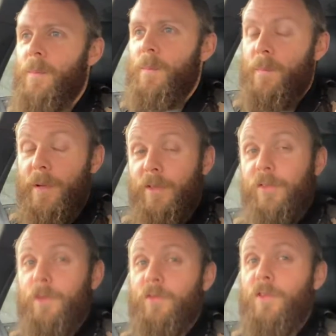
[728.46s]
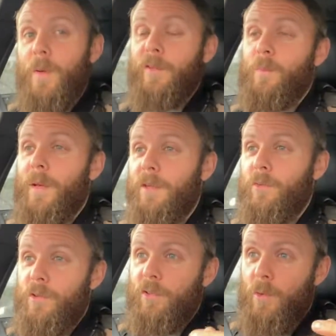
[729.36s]
But it's those two
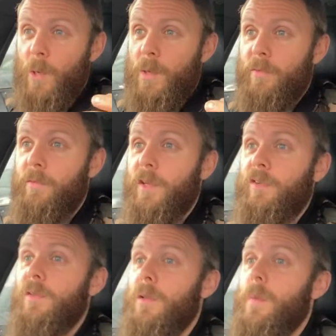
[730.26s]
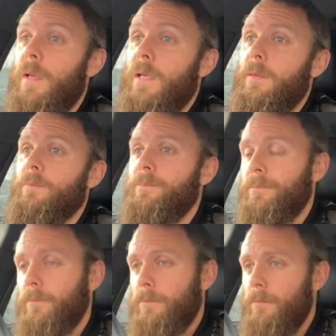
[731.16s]
aspects, which is where we've invested the money,
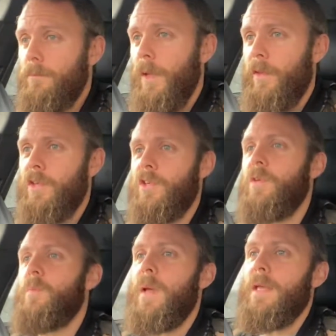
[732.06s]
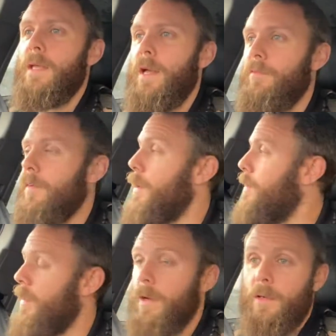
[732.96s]
that should make a
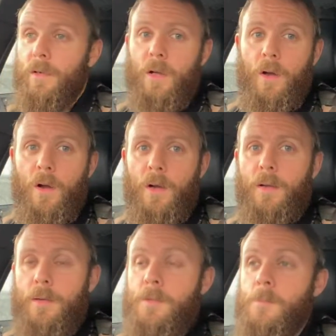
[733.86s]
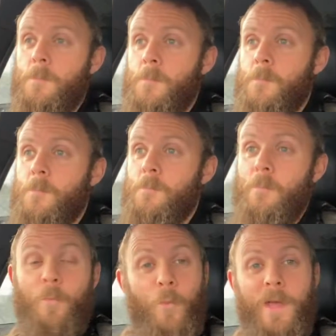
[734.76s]
very, very good car,
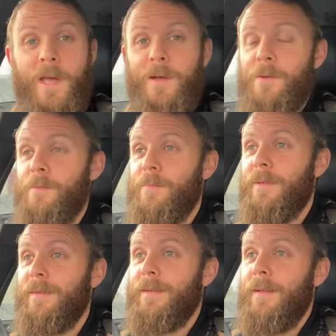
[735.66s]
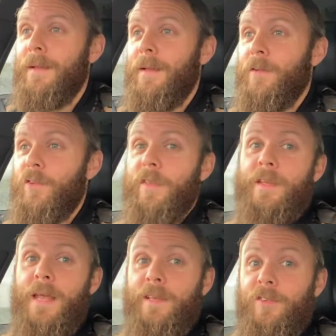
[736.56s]
we hope. So
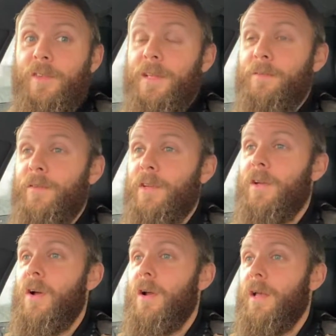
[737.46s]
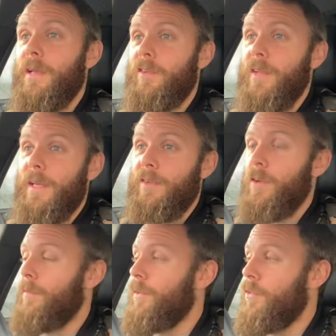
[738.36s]
the next thing for the car, like I say, it's
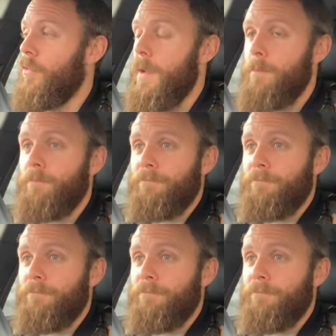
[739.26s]
off to trim,